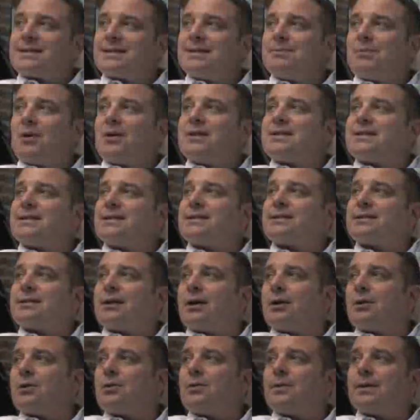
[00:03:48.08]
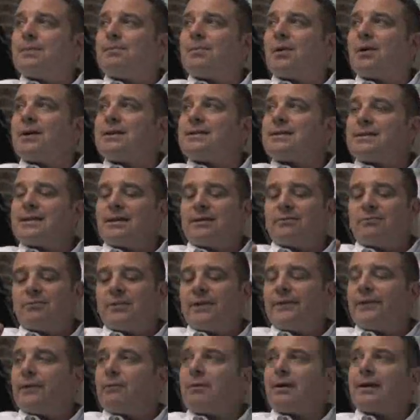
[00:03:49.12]
It might see snow, it might see a
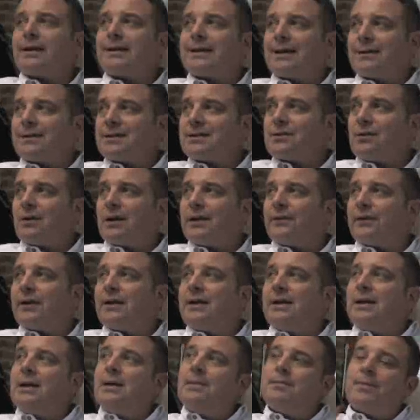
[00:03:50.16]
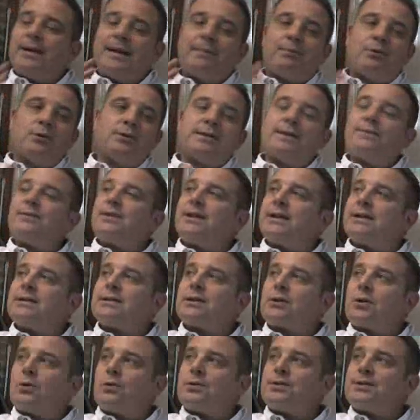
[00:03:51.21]
river running down the side of it, but it puts everything into
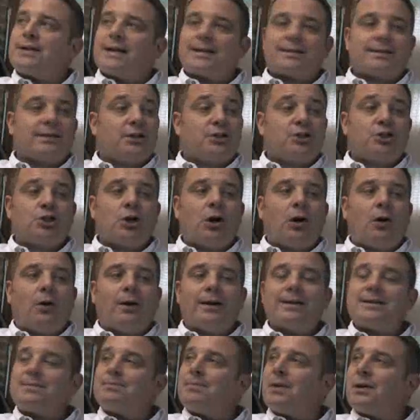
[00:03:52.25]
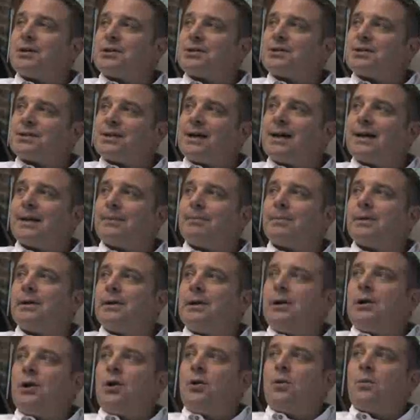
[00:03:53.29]
context, and a chart is much the same.
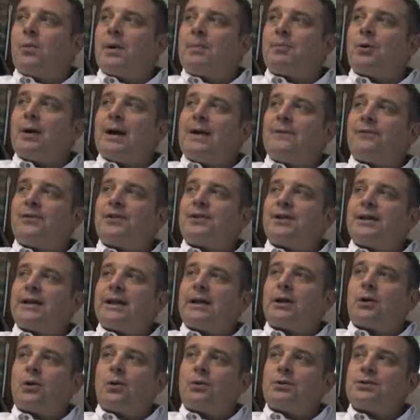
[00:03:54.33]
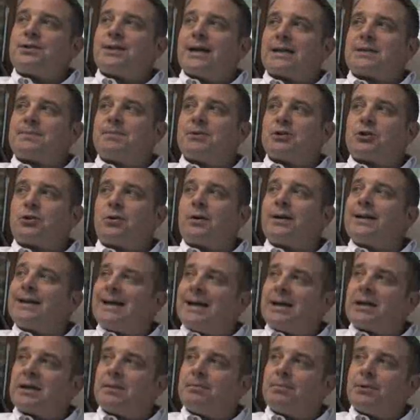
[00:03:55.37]
We put everything in context, but trying to get
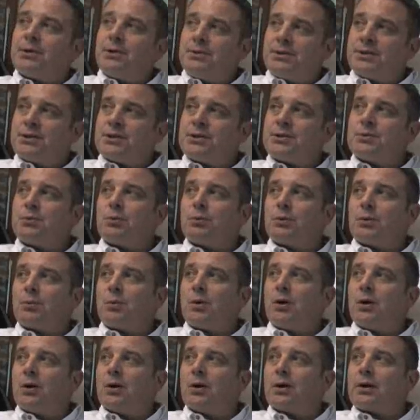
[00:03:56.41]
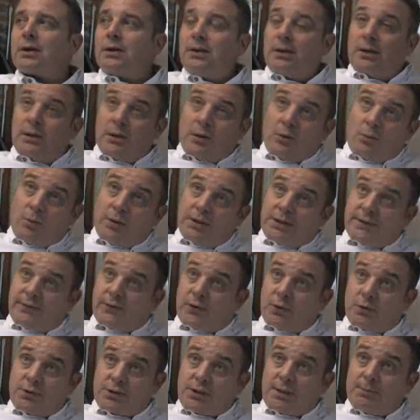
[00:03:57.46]
a computer to do all the work, which of
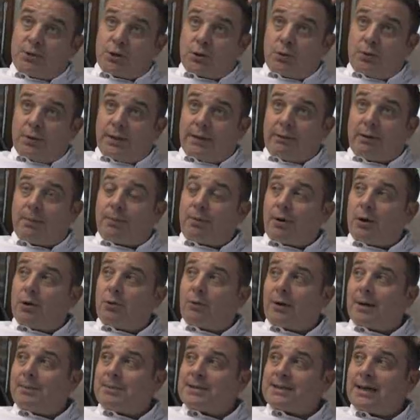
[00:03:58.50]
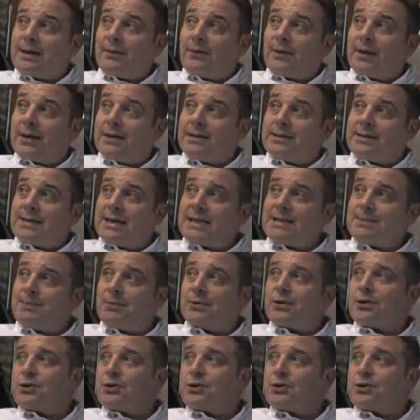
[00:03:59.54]
course I'm sure there are programmers out there desperate to